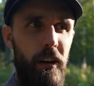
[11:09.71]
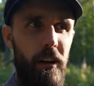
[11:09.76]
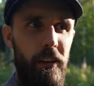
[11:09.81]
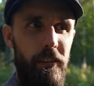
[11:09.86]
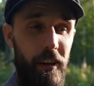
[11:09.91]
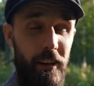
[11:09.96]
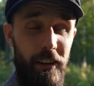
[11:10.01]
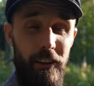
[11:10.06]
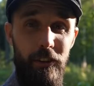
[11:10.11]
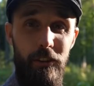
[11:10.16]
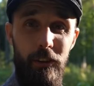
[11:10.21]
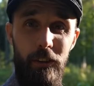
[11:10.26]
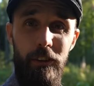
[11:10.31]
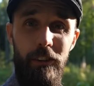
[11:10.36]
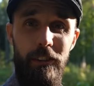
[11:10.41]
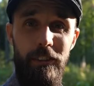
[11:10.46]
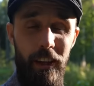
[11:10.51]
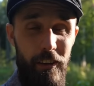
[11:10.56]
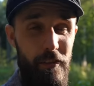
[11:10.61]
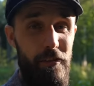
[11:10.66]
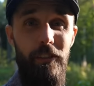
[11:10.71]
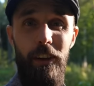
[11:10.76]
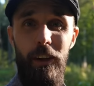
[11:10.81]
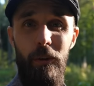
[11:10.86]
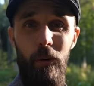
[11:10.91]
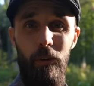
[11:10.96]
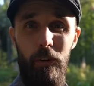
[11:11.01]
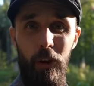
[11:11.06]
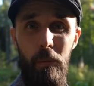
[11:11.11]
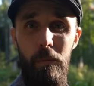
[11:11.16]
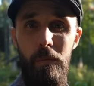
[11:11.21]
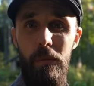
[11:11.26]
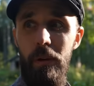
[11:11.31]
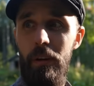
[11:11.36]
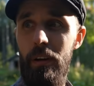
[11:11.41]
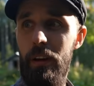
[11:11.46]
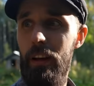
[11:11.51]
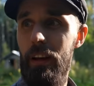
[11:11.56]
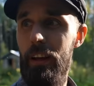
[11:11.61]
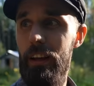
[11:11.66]
So I understood something was up.
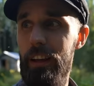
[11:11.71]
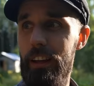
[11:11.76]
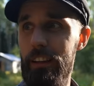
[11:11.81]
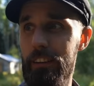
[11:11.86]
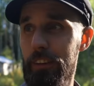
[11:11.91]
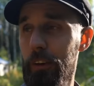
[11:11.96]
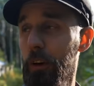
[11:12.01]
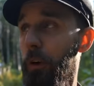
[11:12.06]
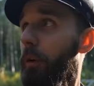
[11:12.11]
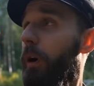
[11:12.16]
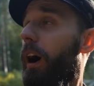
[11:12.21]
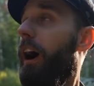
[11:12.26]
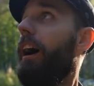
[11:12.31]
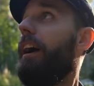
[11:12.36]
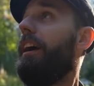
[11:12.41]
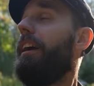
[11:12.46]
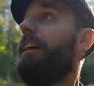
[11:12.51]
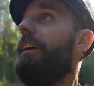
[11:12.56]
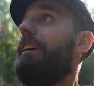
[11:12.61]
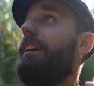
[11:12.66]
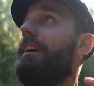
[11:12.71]
So I